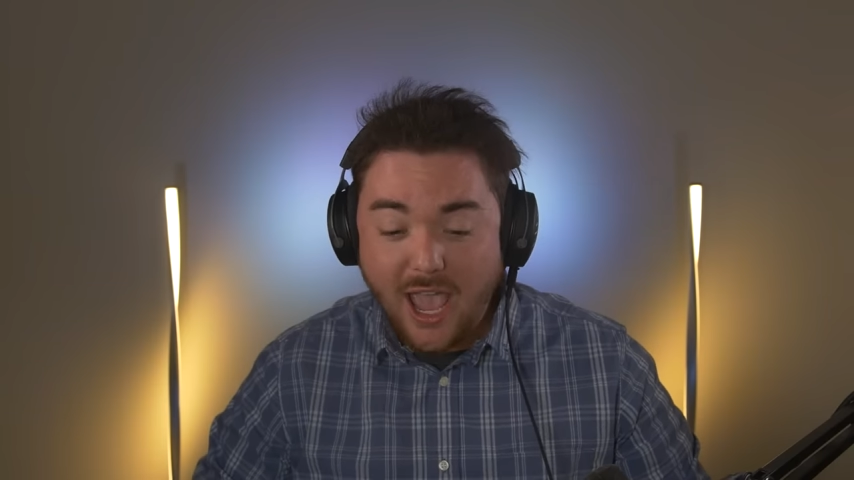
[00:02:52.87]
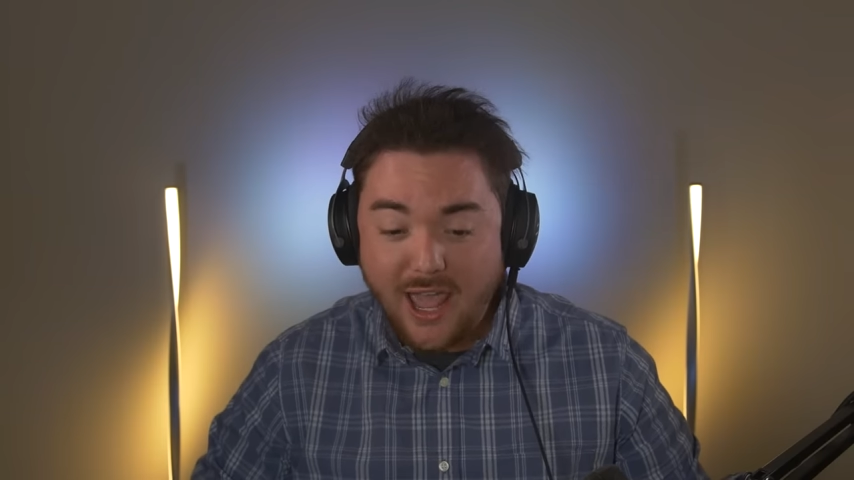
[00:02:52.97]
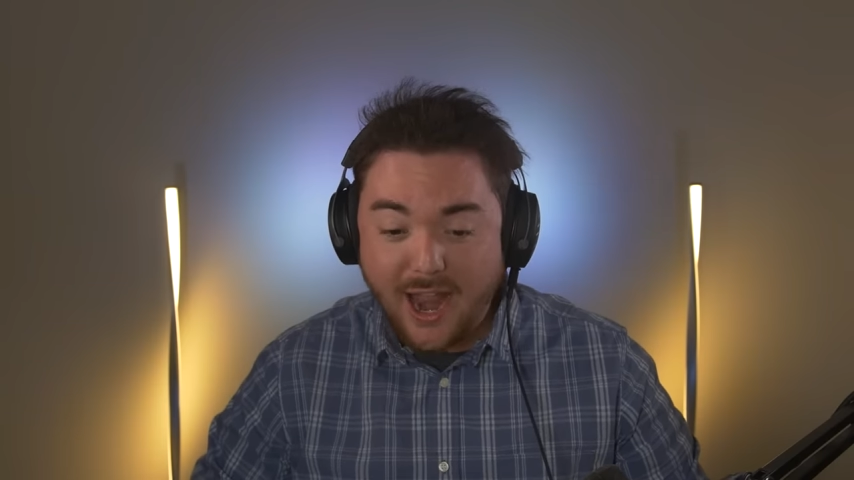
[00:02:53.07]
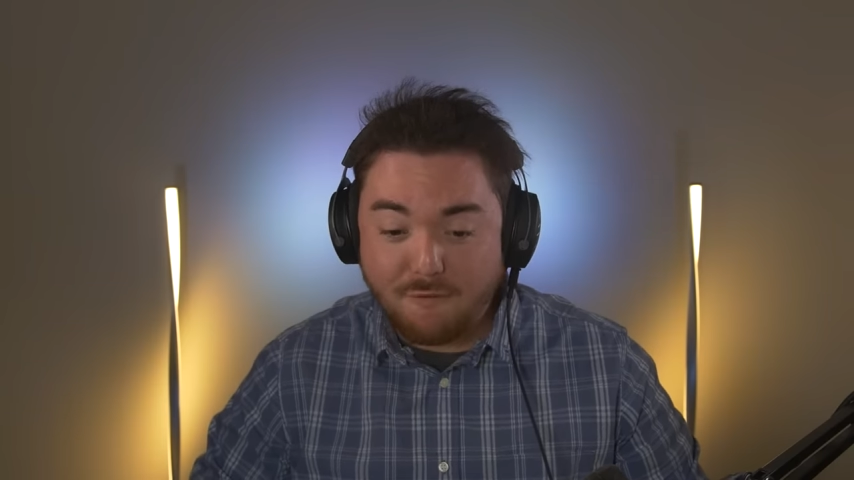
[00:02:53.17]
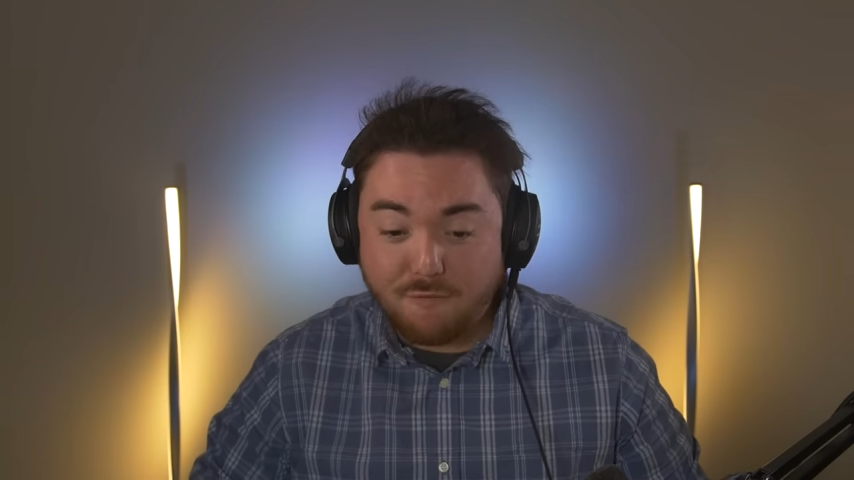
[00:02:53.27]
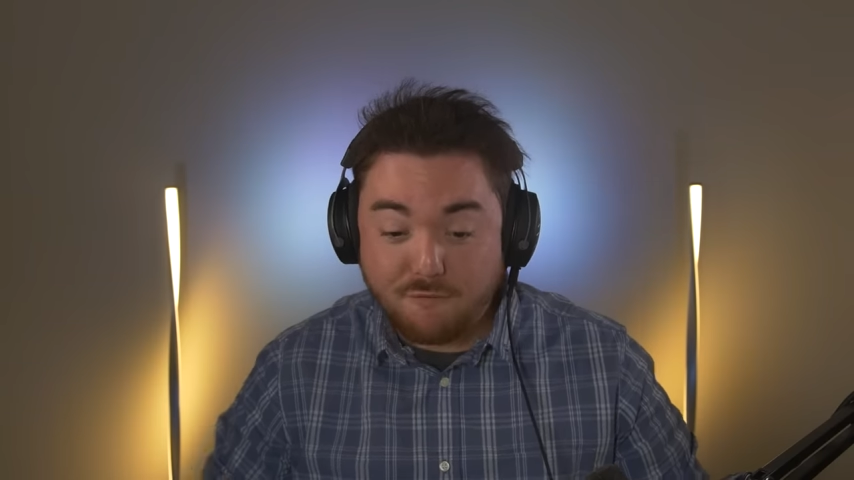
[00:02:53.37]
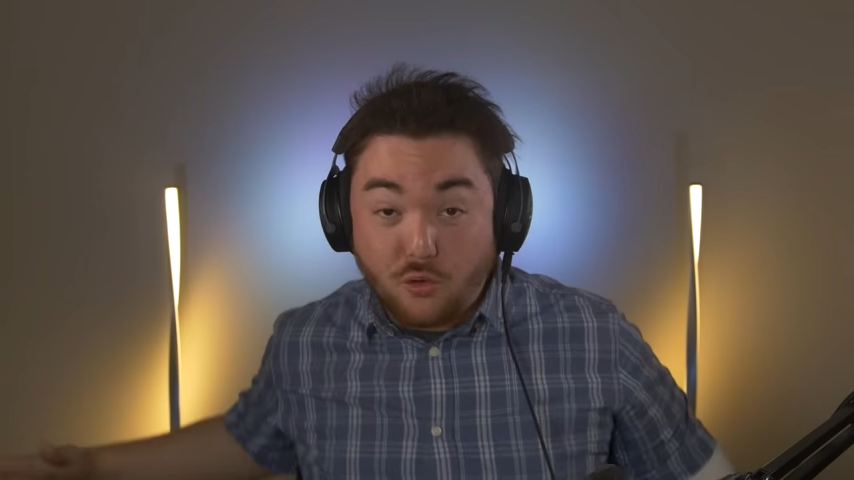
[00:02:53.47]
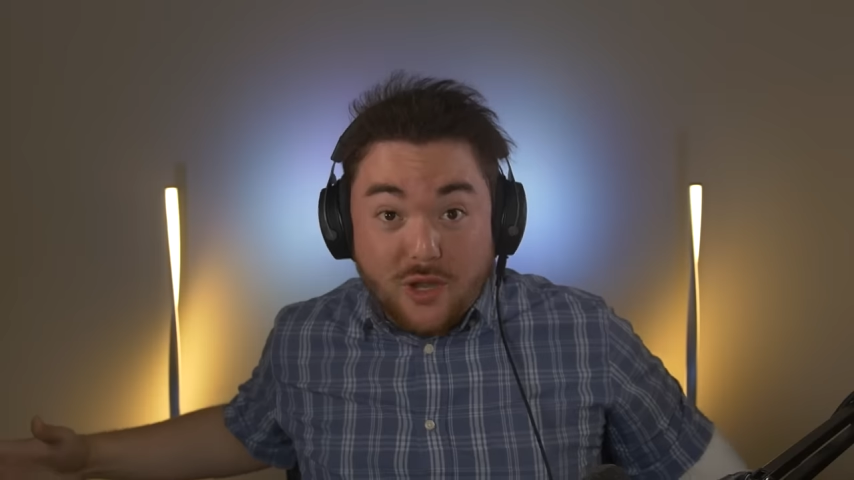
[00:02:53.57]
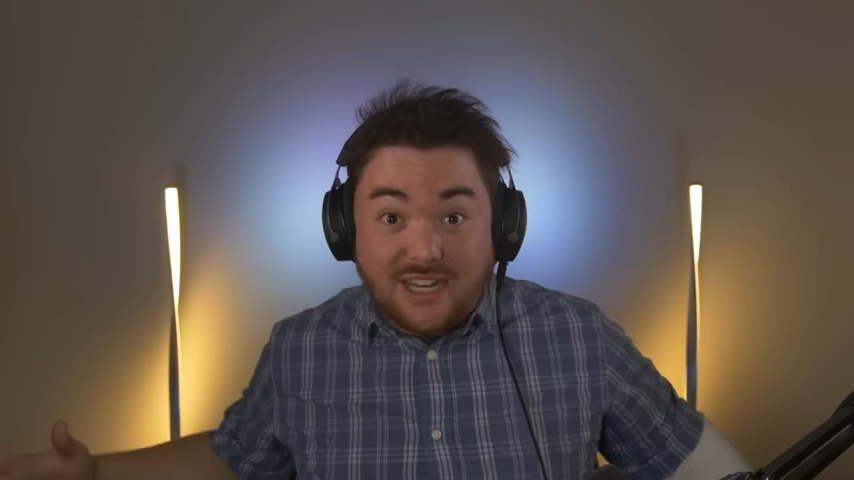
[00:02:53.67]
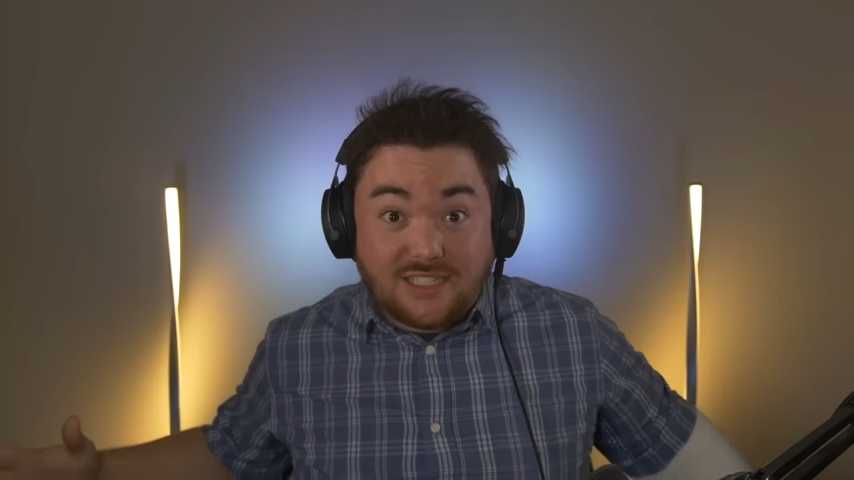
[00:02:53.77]
And I
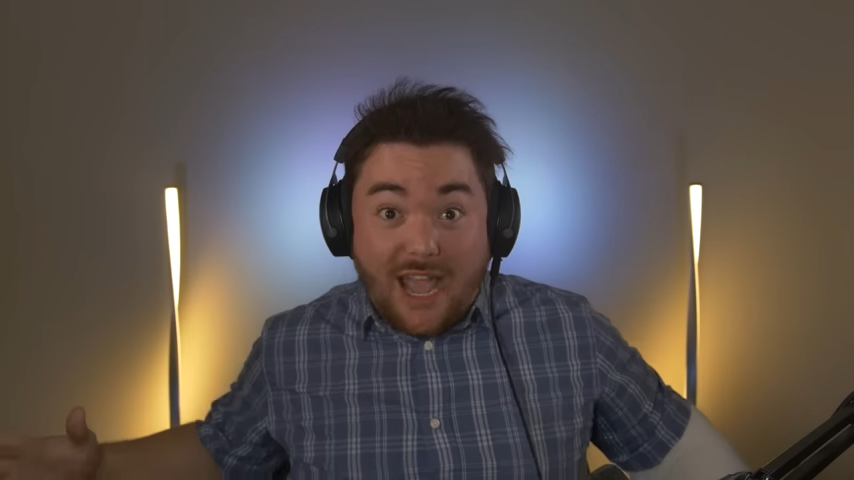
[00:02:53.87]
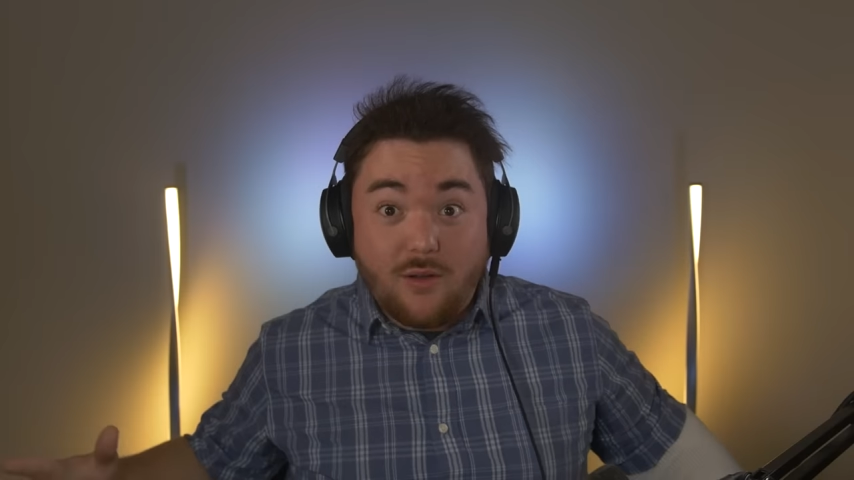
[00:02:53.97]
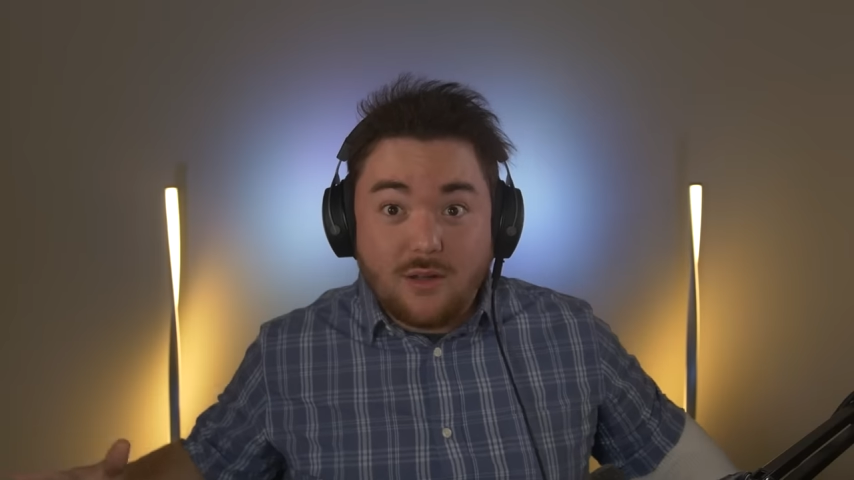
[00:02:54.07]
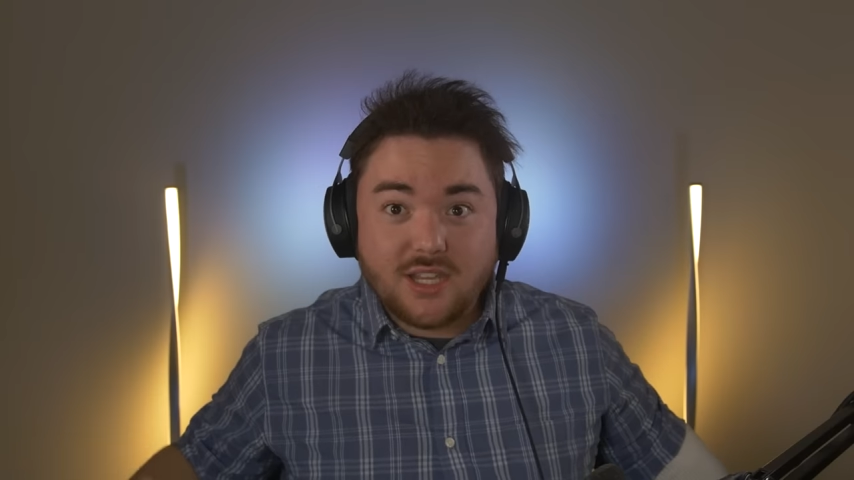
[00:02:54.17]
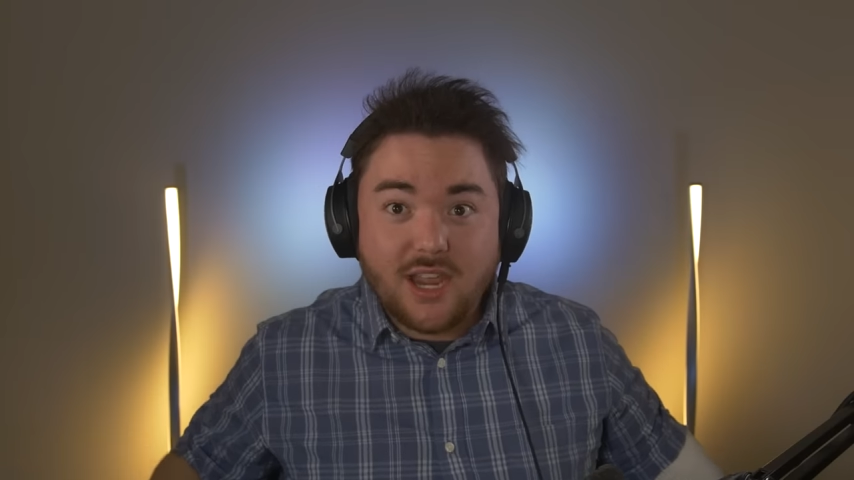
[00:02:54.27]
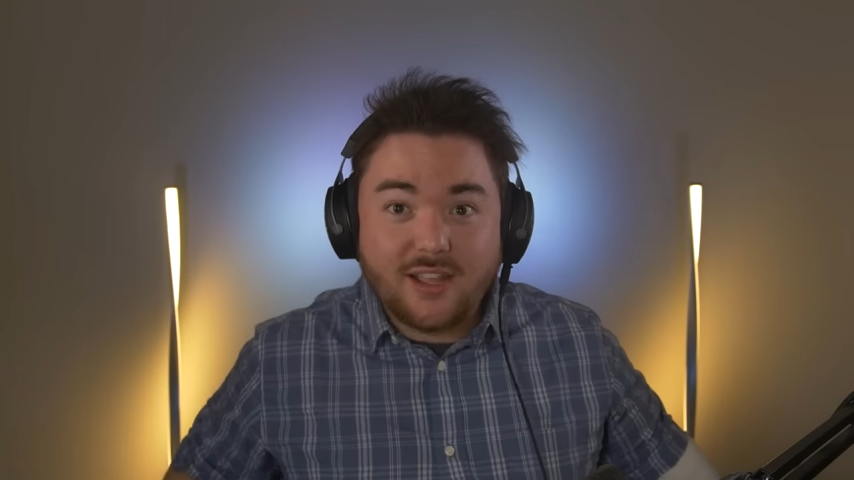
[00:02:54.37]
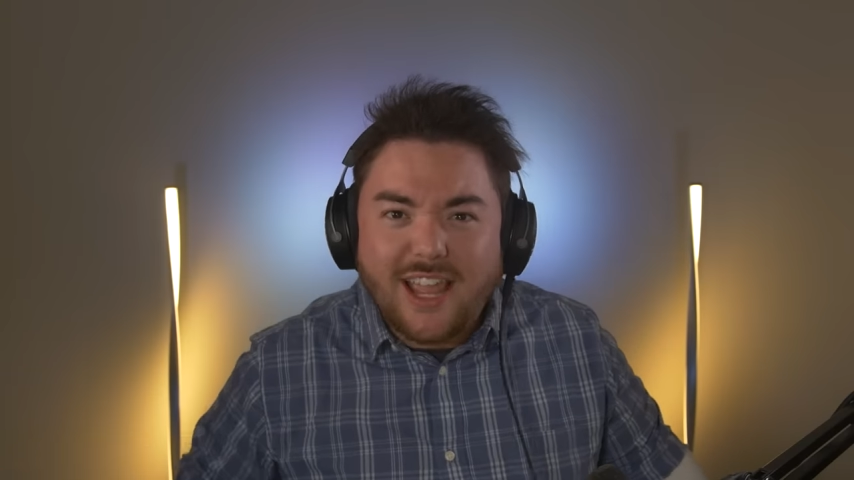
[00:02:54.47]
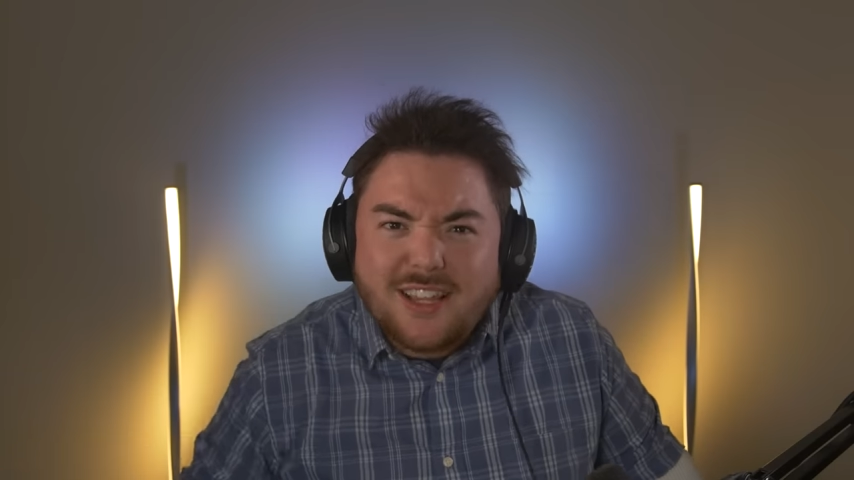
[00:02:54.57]
freaked out, and I was like,